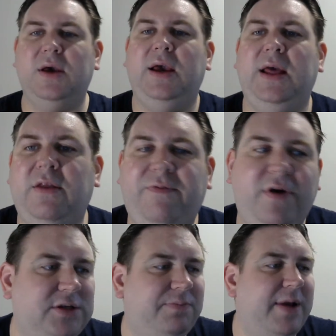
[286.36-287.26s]
in the
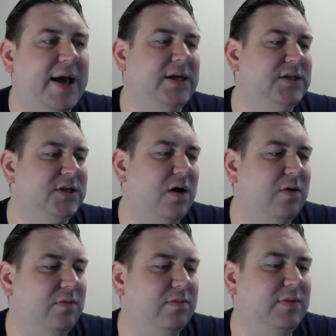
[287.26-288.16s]
first place.
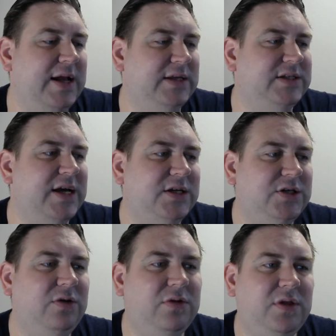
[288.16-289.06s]
So let's say
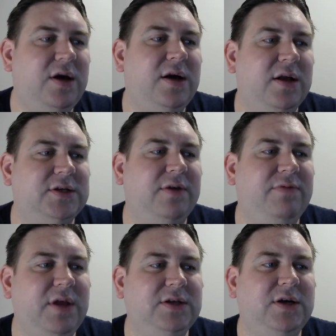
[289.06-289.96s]
2/3
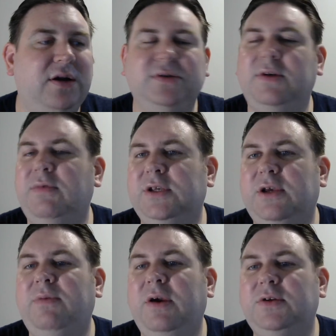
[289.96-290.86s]
of the internals of this
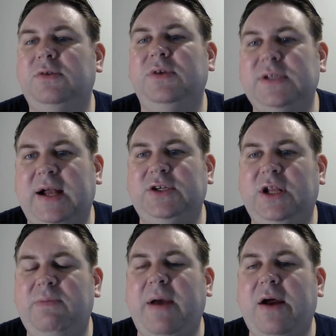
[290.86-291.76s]
computer is
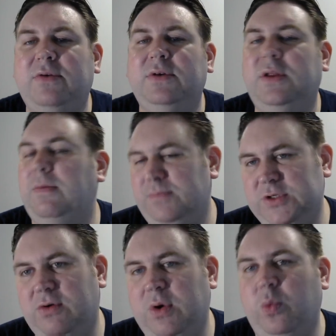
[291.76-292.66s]
actually power, no,
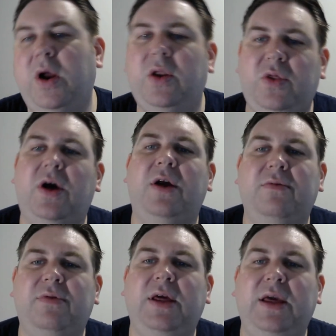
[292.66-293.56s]
sorry, 1/3
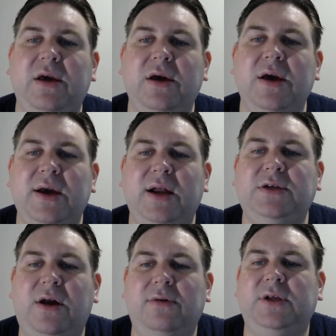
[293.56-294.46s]
of the
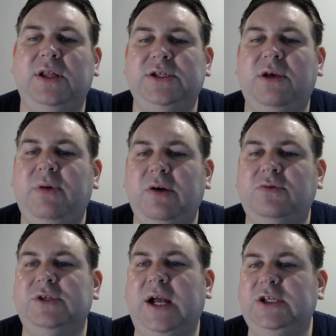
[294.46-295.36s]
internals of this
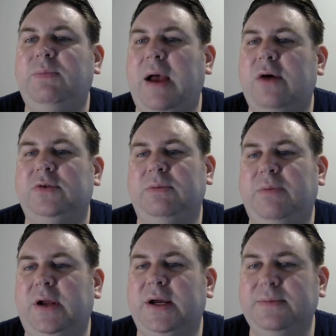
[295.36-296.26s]
computer is actually power
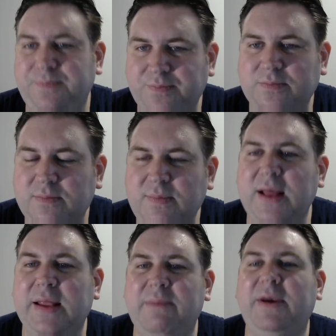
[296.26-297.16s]
supply.
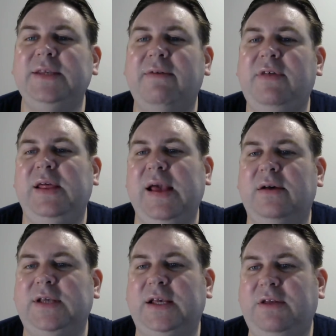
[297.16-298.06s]
That means everything
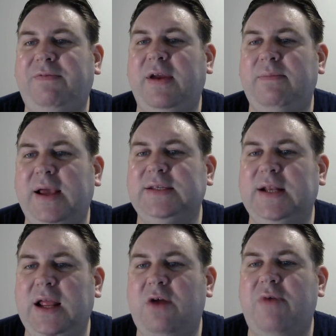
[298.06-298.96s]
else has to fit
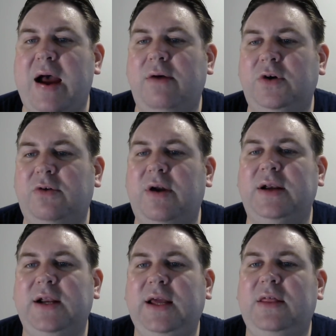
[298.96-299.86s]
basically around or
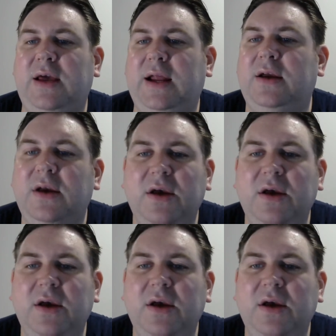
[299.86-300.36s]
underneath it.